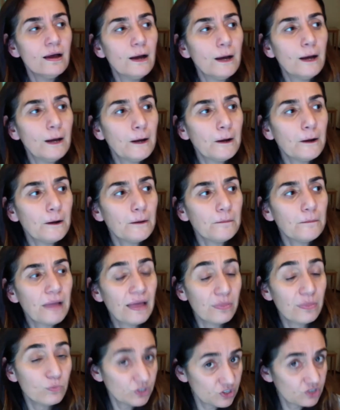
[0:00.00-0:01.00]

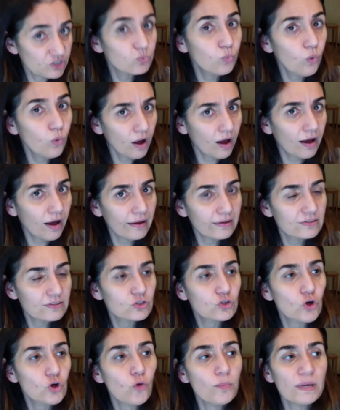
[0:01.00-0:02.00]
and which is why
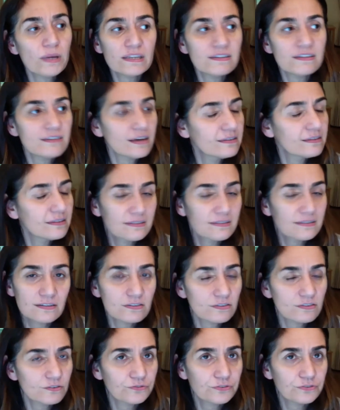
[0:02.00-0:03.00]
so many talented
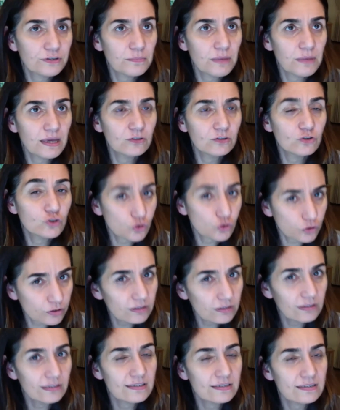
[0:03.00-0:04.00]
female
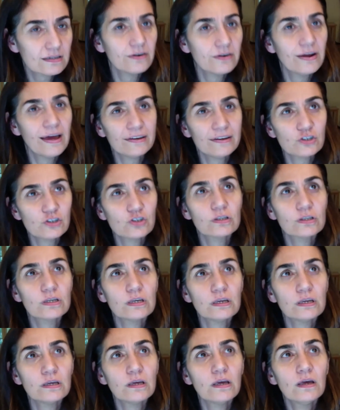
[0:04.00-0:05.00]
journalists are
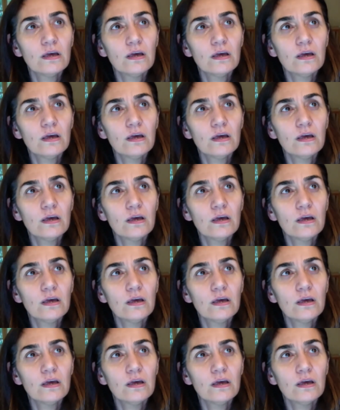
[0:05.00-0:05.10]
actually